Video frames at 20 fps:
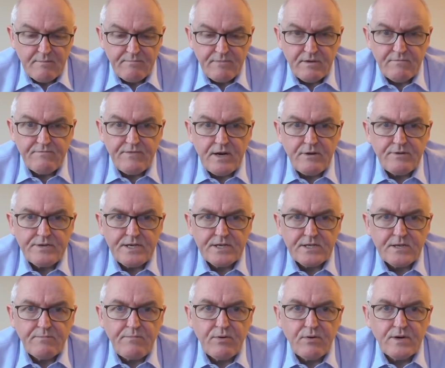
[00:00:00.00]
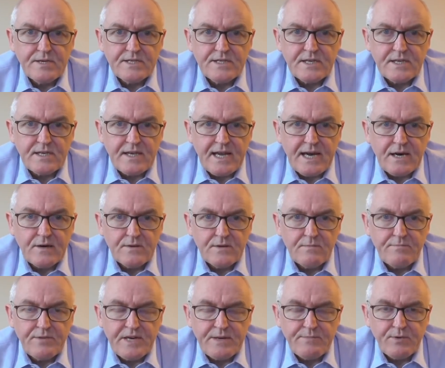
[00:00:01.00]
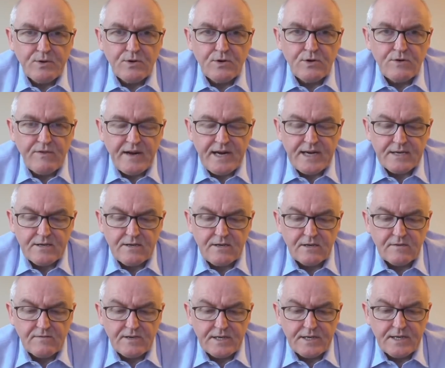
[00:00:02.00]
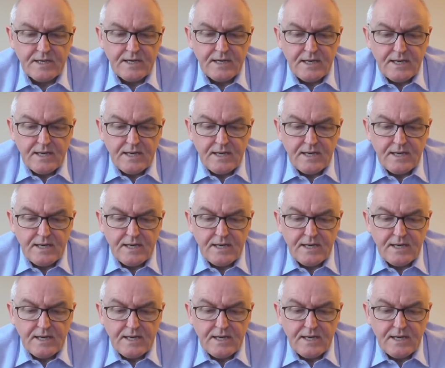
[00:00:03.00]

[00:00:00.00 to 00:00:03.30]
but very disappointed now that people who've had COVID,